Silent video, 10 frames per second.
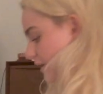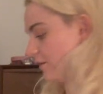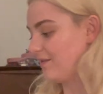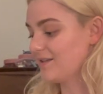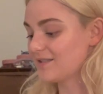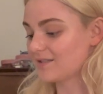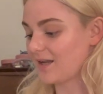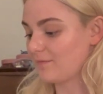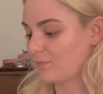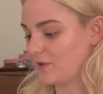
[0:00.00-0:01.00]
now this
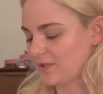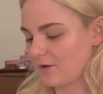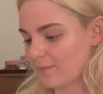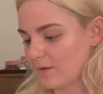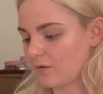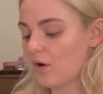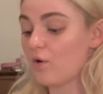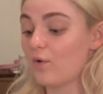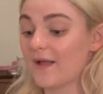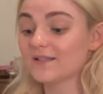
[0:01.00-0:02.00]
I'm pretty scared about.
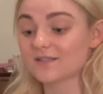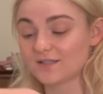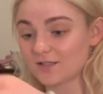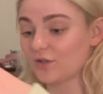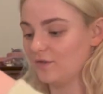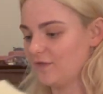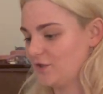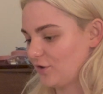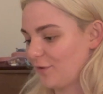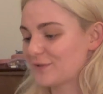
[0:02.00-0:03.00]
Oh, that's a good
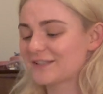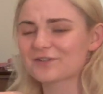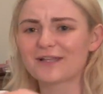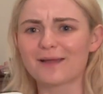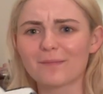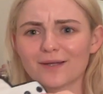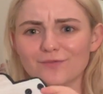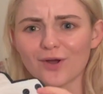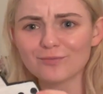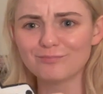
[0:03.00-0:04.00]
feature. I was literally like, I'm gonna
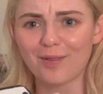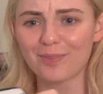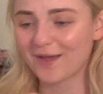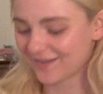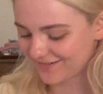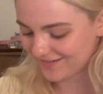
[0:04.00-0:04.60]
unbutton that.